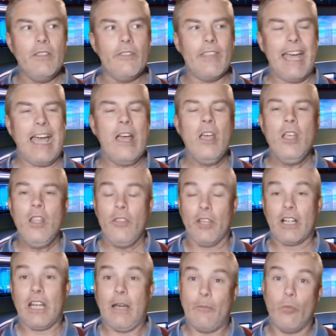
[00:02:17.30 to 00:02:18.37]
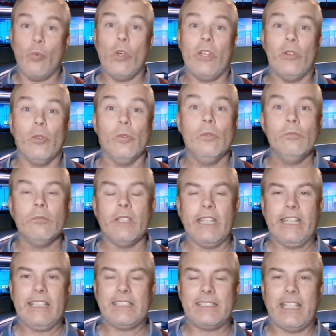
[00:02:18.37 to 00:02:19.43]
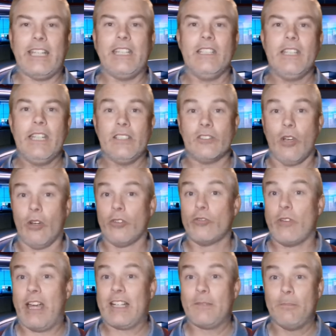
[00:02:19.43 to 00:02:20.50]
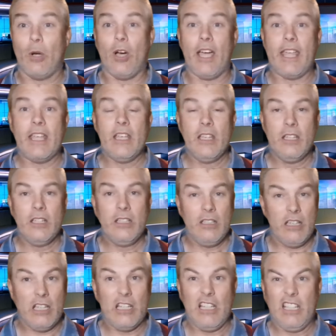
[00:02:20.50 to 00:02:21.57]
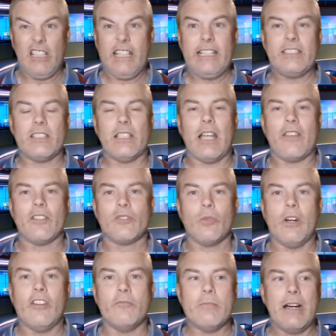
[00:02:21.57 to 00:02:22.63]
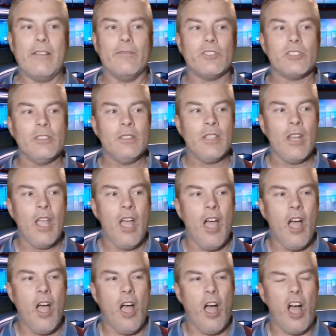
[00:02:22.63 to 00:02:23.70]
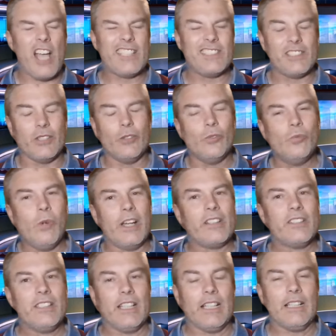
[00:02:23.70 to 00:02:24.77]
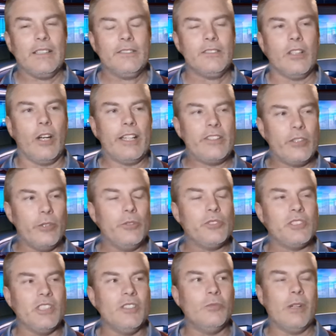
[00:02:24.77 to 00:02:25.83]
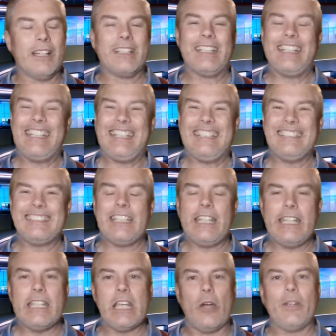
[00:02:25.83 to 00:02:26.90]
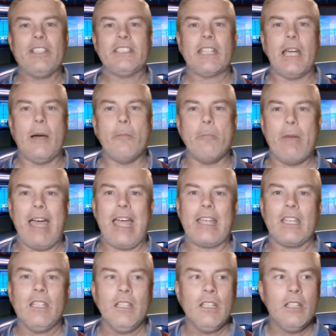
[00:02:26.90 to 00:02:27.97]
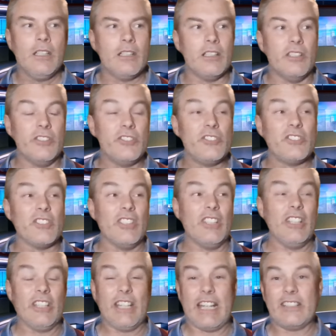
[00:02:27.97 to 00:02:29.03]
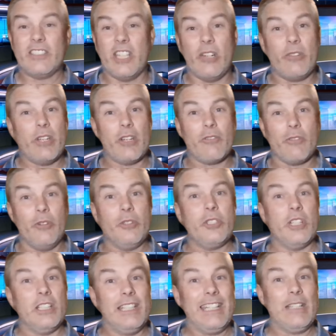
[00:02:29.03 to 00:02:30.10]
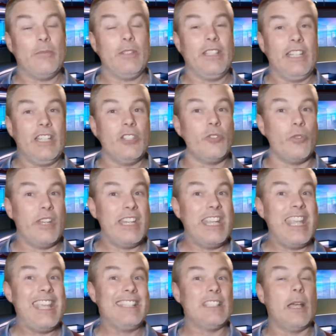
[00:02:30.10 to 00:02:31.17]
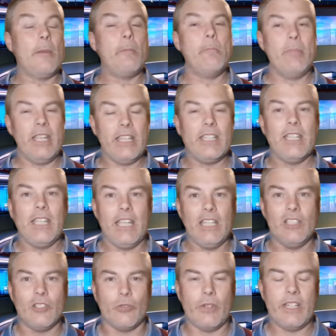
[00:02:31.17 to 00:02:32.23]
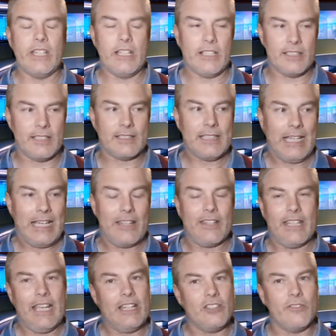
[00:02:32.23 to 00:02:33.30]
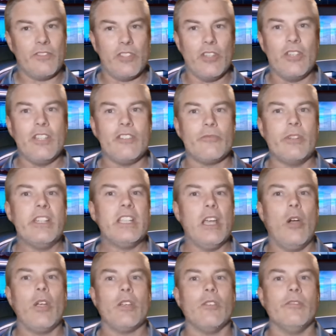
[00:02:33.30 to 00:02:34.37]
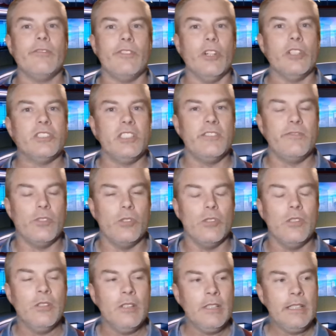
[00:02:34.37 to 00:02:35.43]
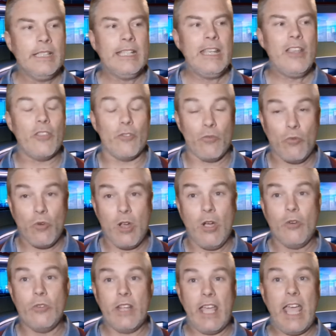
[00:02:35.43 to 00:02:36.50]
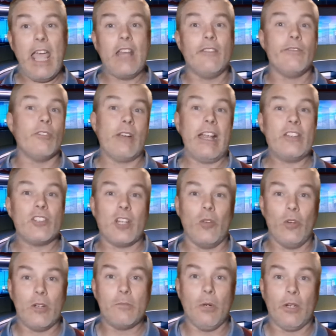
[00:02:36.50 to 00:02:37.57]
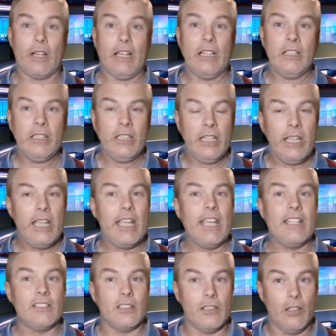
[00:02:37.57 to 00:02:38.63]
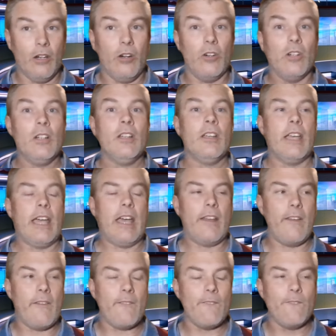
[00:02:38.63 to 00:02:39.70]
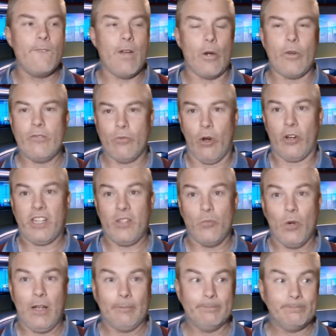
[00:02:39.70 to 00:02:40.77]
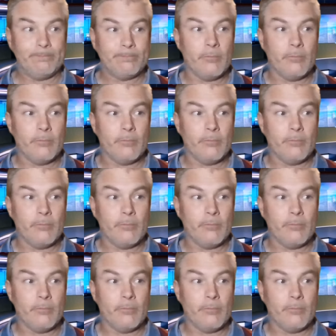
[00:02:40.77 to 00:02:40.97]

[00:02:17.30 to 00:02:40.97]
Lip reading: that the club will extend his contract by at least another 12 months, I still wonder, is he going to come back? Because an anterior cruciate ligament injury is a big injury. And as I say, at the age of 33 going on 34, the road ahead for Angelo Ogbonna is a long and very rocky one.